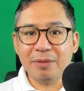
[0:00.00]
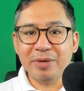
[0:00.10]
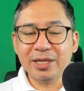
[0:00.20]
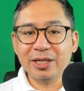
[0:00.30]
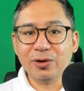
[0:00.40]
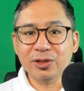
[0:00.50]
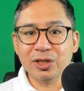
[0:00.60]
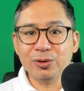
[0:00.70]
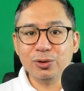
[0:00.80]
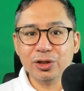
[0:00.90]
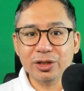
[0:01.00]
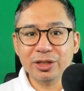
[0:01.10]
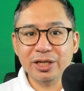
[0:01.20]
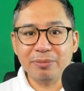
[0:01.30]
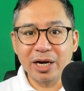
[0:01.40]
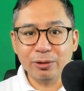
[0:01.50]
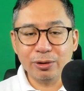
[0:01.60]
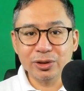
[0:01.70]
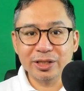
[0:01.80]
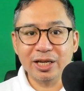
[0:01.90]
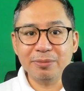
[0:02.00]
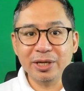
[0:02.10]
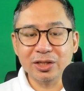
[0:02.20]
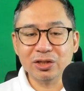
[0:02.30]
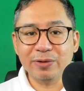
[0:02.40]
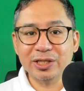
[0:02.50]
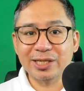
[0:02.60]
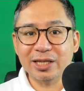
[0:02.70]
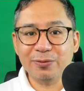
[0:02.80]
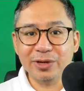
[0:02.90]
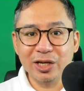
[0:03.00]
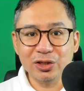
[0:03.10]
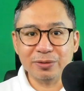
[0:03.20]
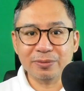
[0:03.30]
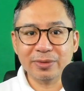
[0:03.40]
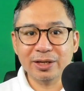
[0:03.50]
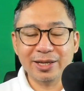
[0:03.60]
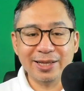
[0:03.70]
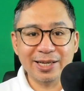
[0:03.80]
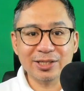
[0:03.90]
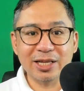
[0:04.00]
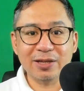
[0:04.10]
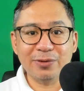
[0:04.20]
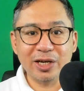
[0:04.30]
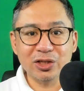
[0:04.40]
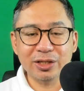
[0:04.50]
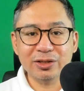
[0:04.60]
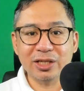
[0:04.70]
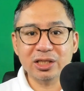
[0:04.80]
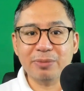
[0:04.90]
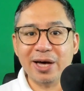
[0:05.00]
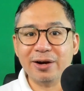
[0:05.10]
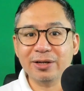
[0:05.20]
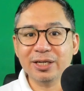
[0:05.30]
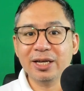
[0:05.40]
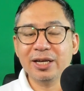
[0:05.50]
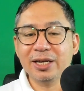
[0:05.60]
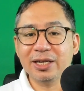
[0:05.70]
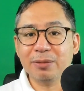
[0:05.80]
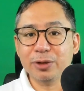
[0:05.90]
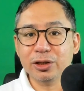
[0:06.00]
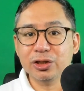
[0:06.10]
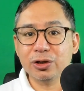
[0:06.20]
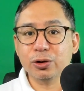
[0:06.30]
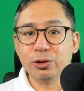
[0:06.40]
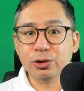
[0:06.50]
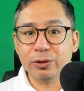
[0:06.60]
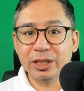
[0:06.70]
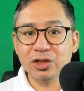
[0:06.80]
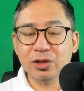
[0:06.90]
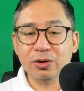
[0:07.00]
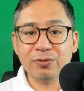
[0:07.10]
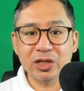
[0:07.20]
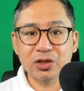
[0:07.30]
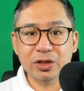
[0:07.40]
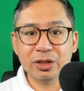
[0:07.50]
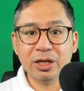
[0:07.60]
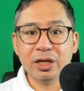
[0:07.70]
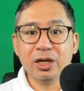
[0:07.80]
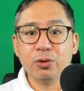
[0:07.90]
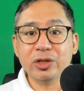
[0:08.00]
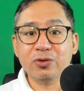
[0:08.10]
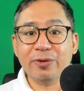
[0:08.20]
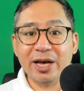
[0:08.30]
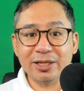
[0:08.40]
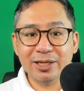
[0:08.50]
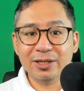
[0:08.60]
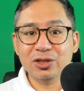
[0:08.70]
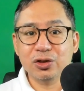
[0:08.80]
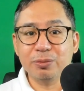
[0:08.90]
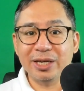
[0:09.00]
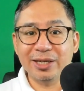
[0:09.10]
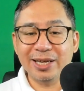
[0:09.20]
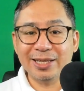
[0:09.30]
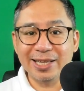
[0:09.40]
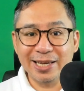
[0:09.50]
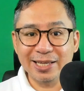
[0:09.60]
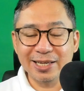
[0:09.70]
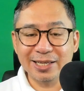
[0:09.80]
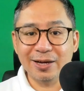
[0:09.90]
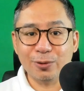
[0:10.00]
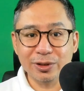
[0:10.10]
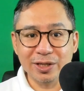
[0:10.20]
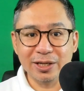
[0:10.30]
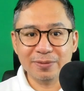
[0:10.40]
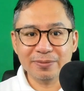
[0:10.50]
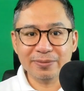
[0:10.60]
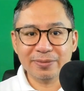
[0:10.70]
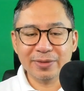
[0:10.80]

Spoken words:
amended constitution and bylaws and minutes of its ratification, unless ratification transpired in the merger or consolidation convention, which fact should be indicated accordingly.